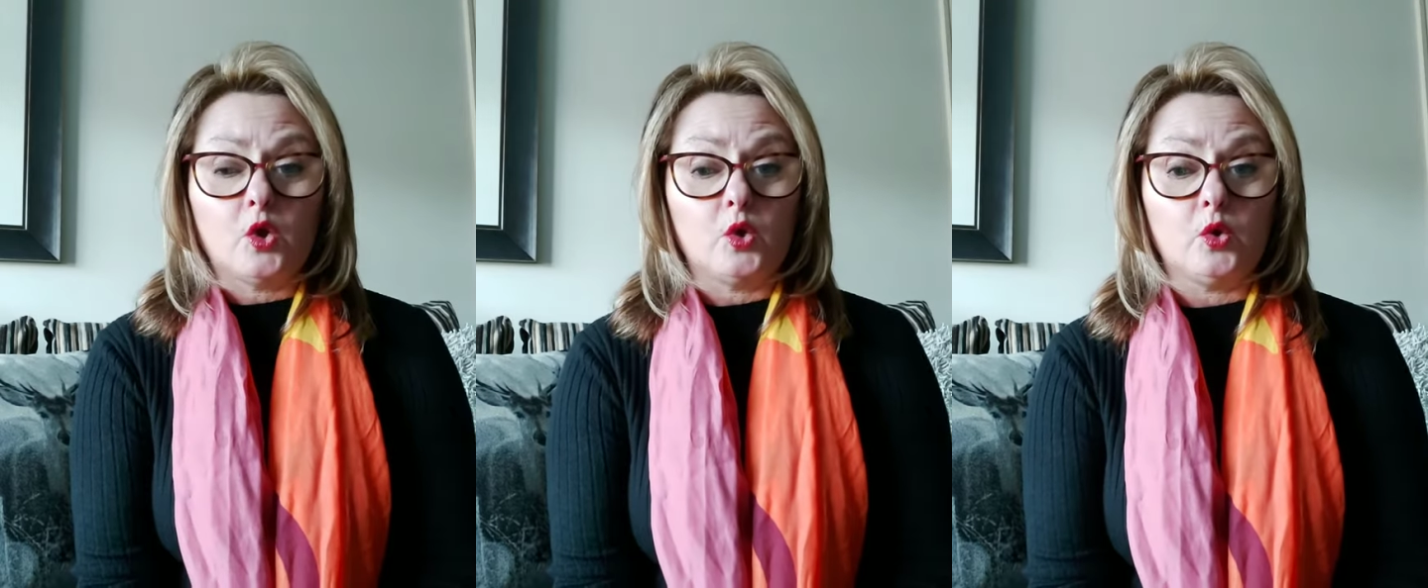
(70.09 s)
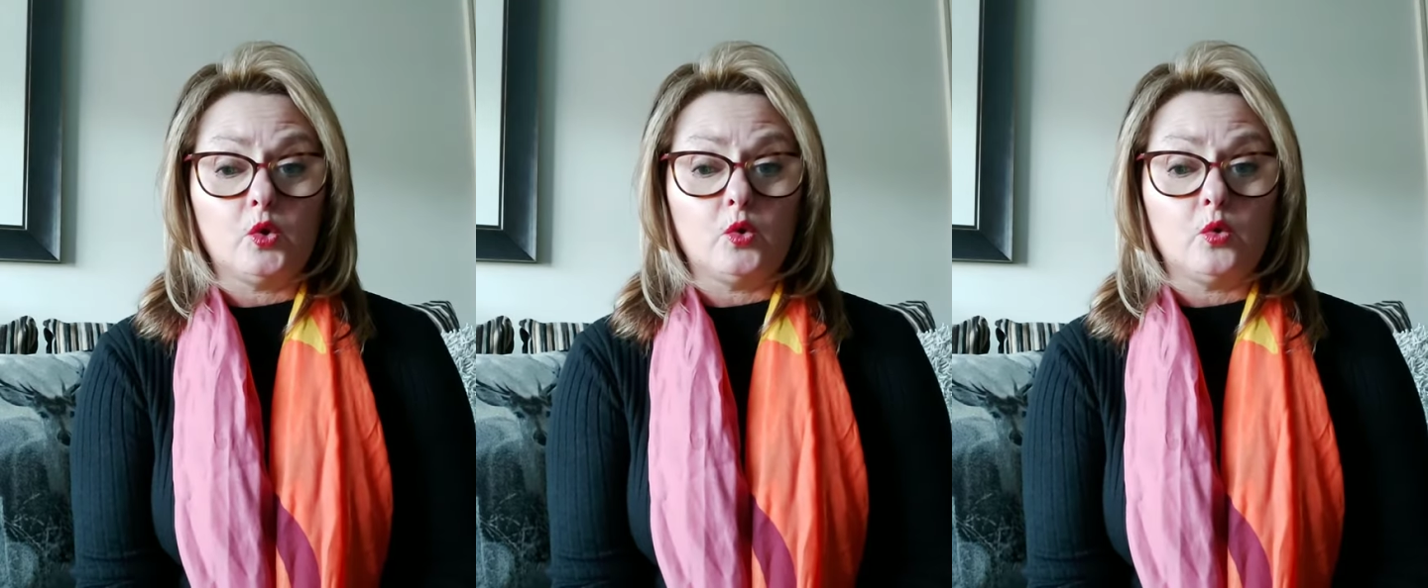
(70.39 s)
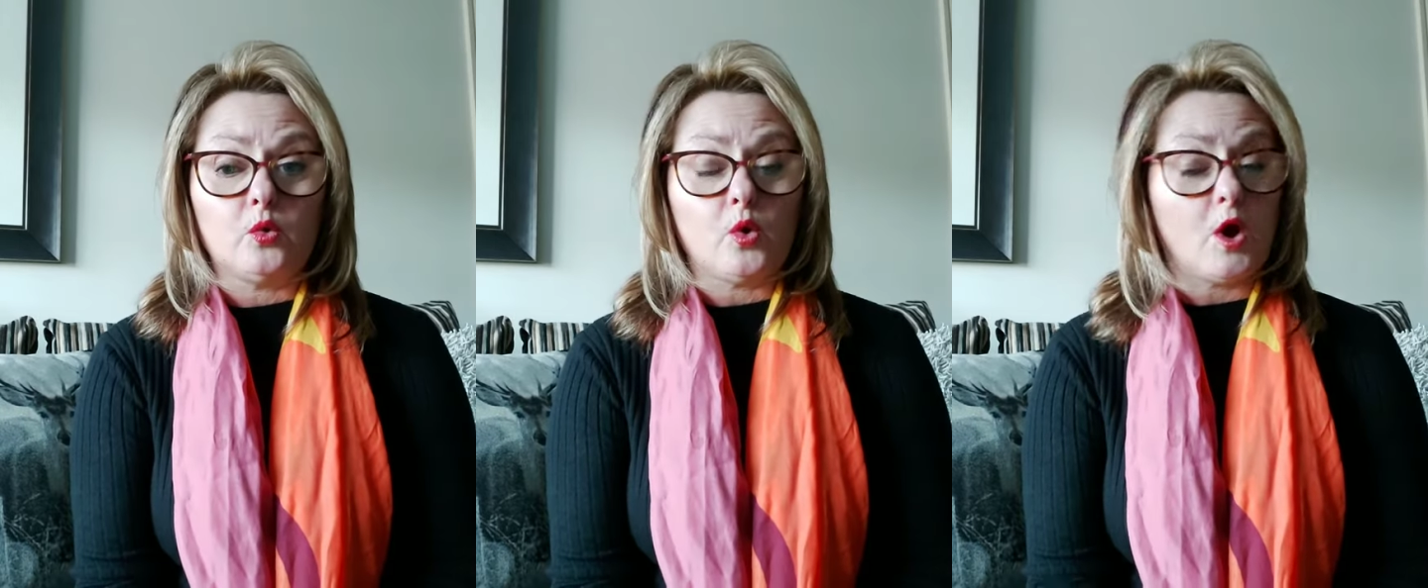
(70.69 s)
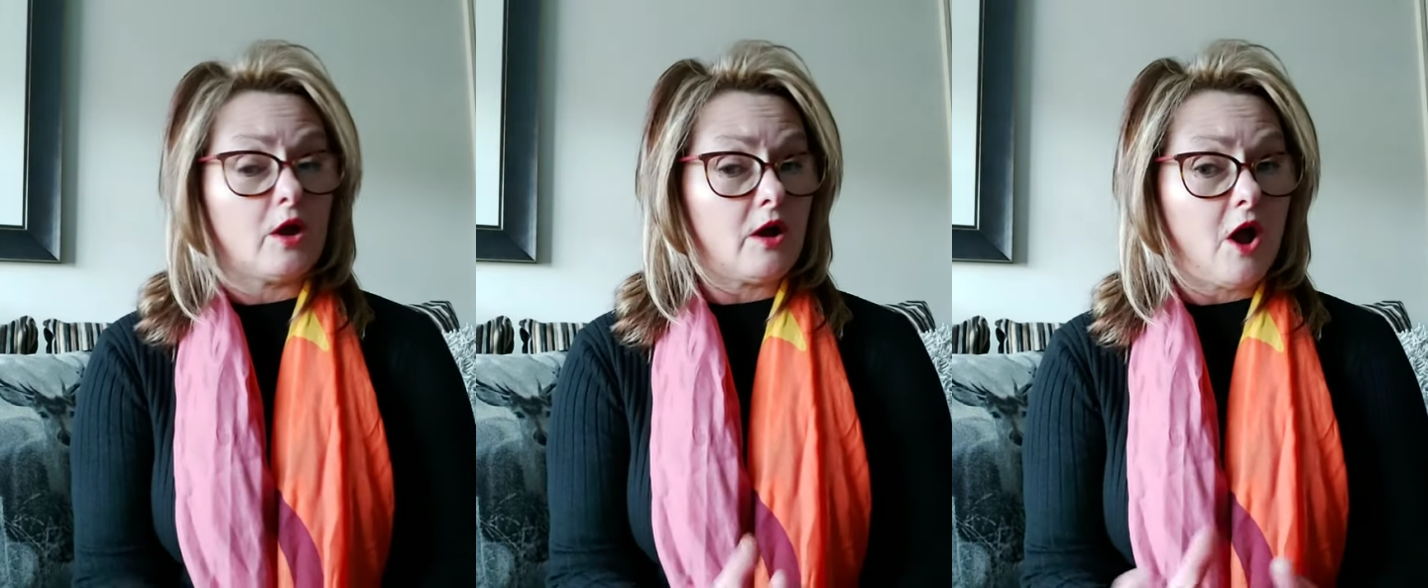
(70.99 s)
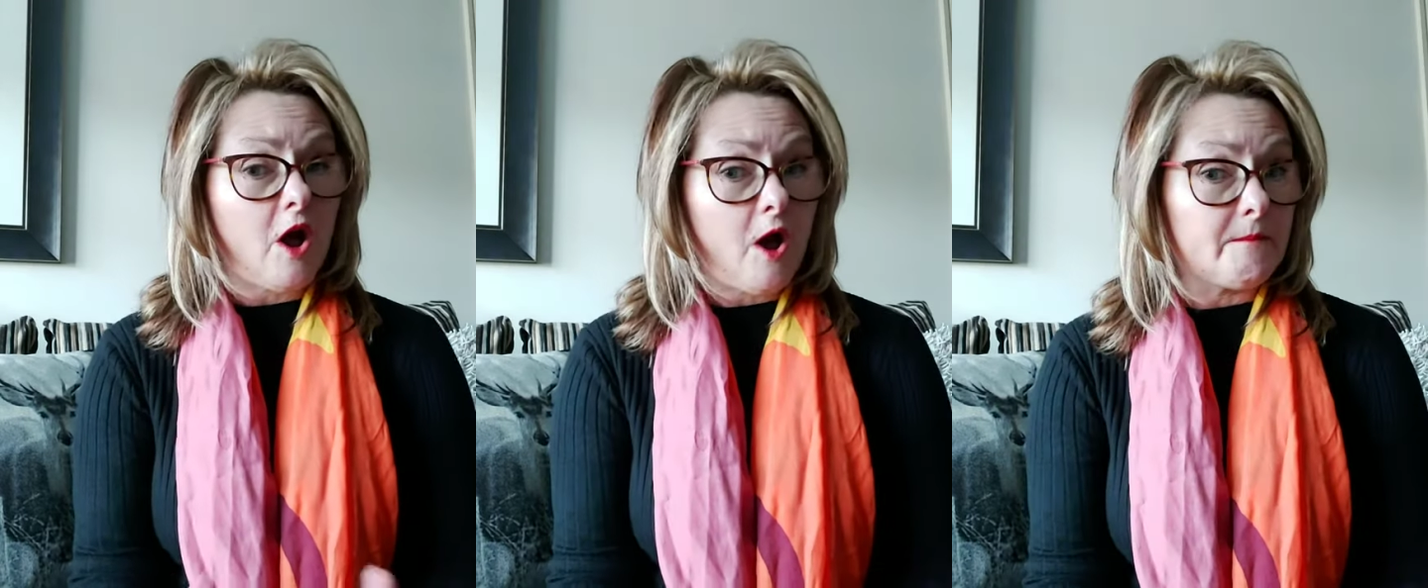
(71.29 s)
who
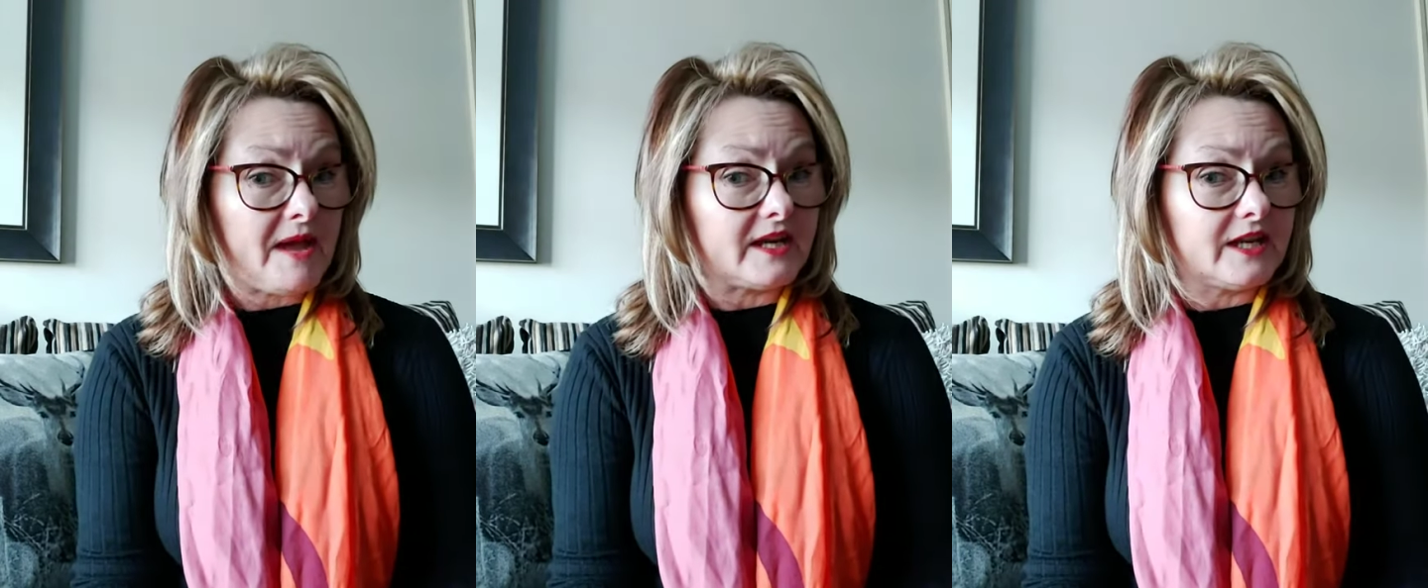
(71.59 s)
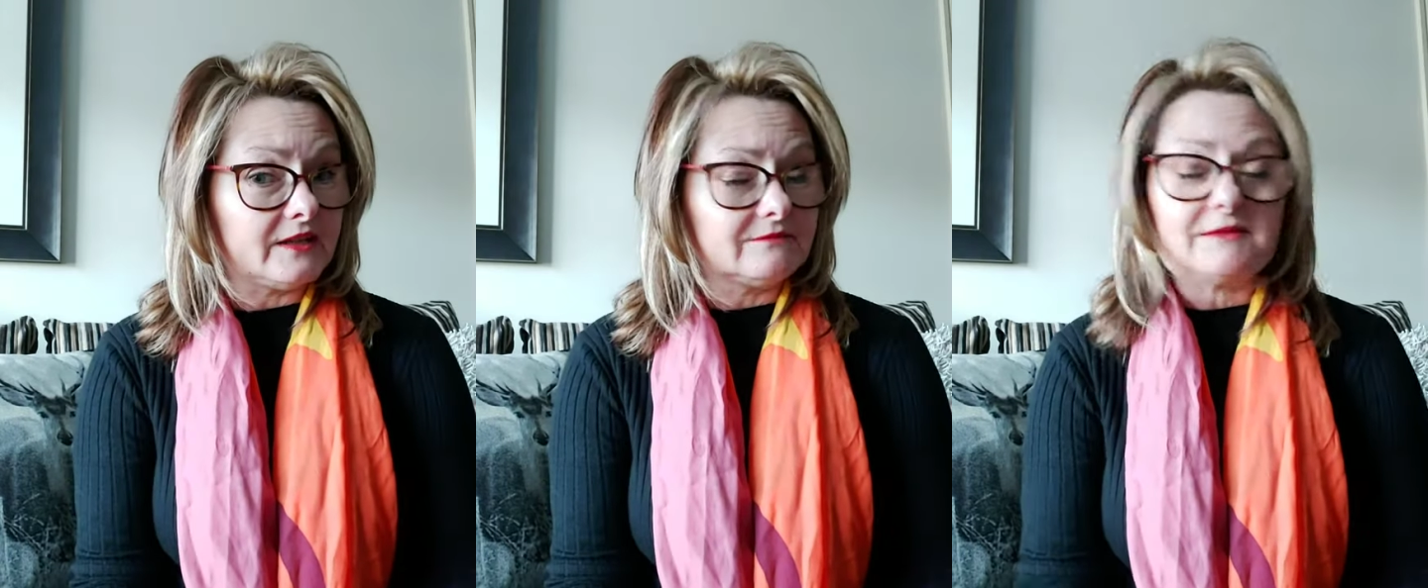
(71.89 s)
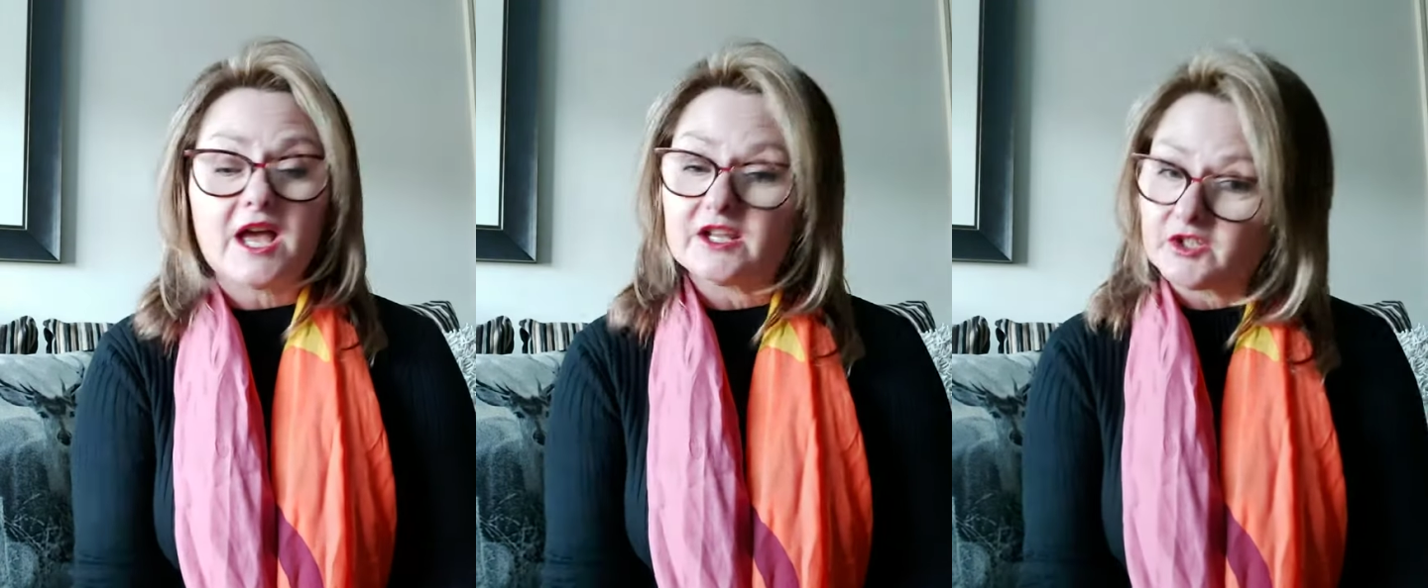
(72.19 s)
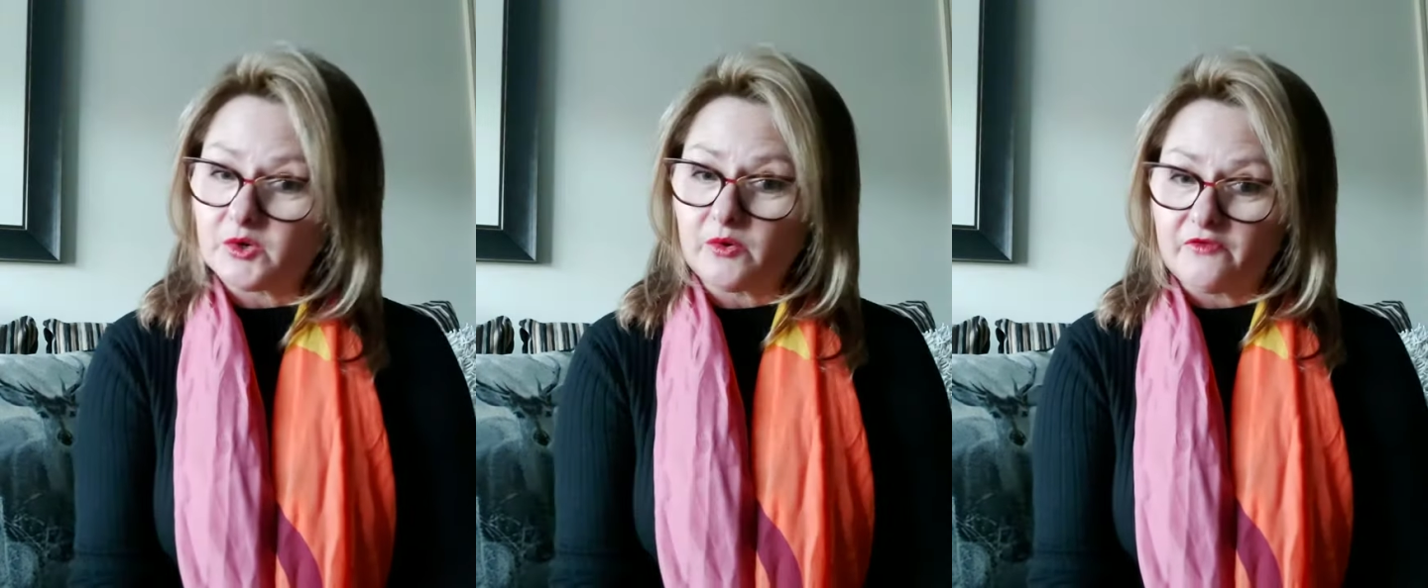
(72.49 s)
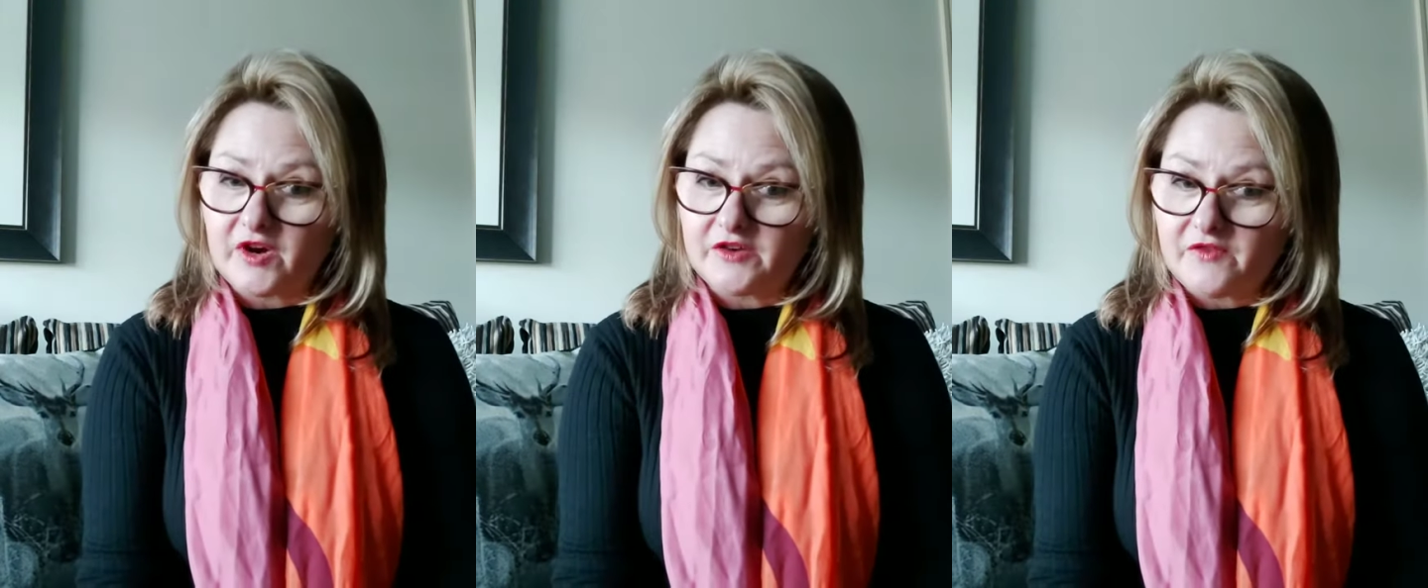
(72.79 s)
are many and who
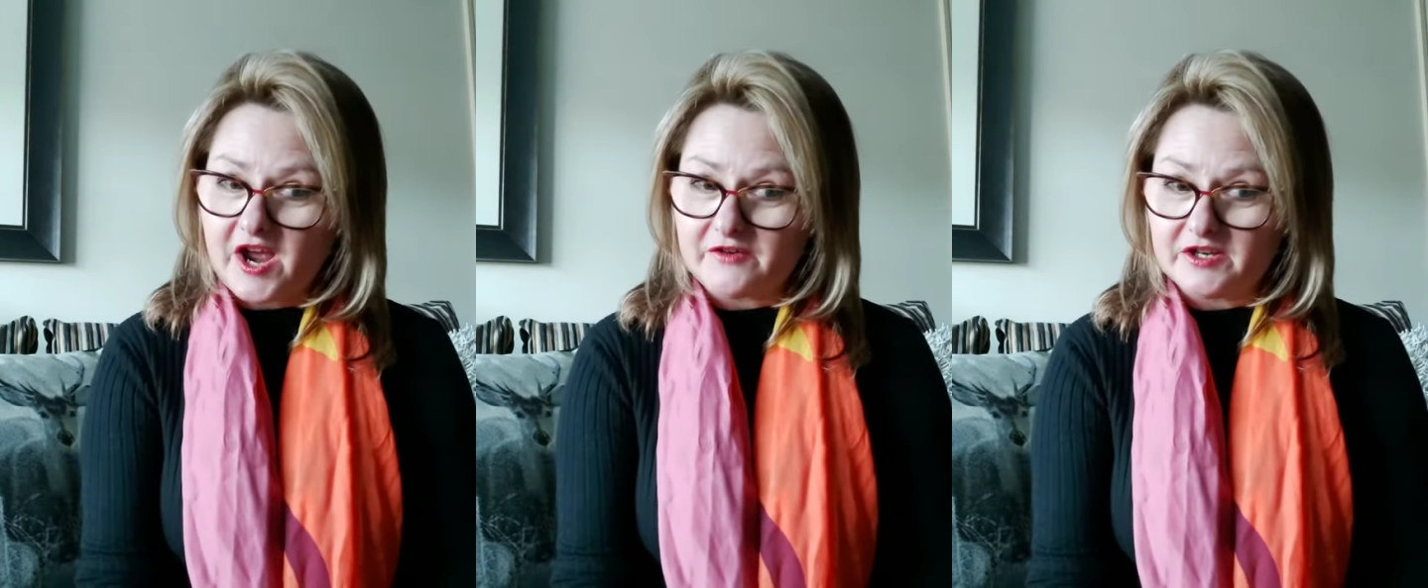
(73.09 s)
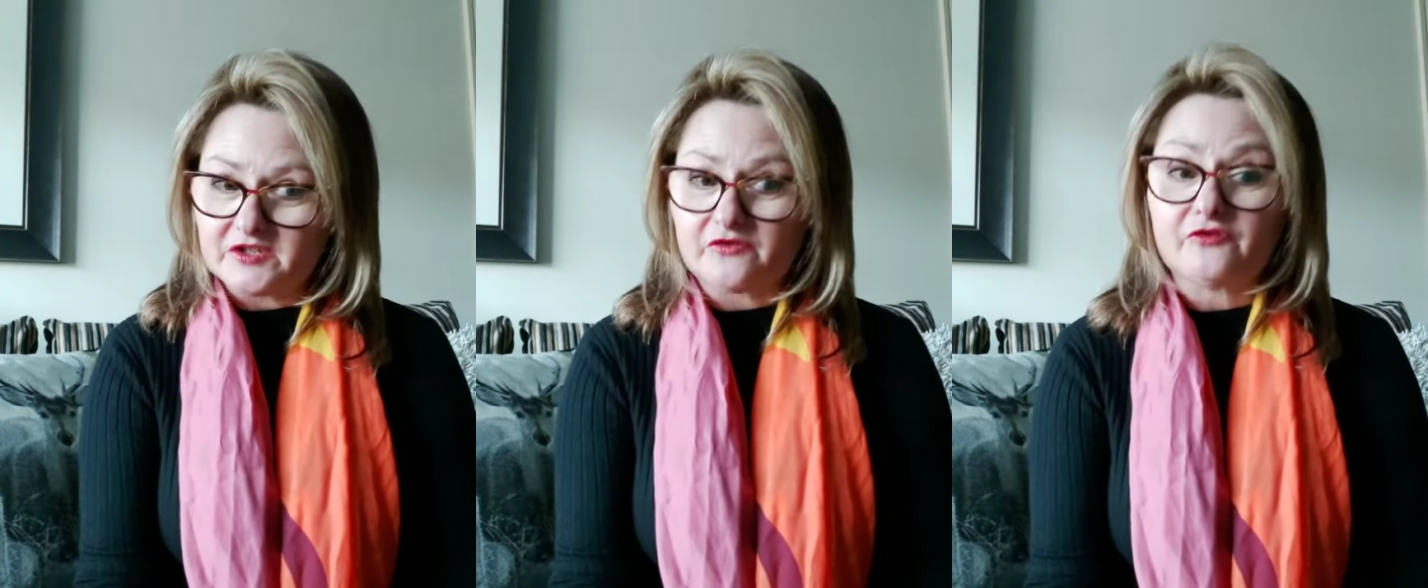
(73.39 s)
are very varied,